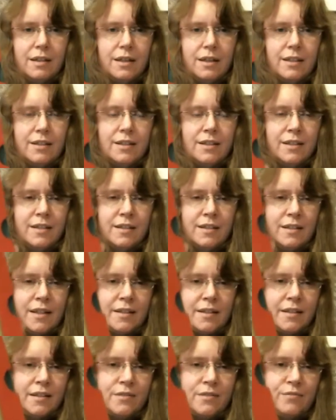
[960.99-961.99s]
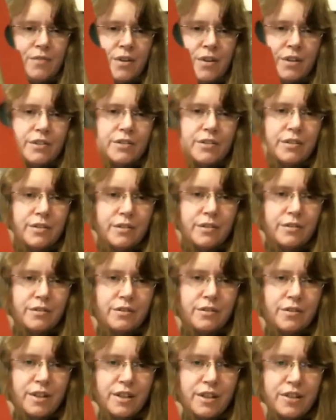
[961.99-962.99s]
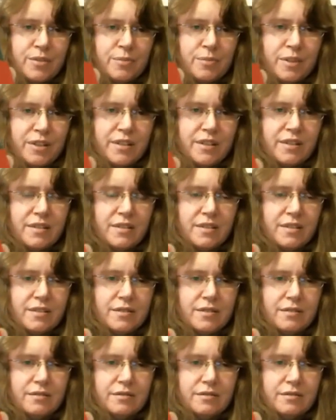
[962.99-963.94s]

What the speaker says: it's just, this is what Christmas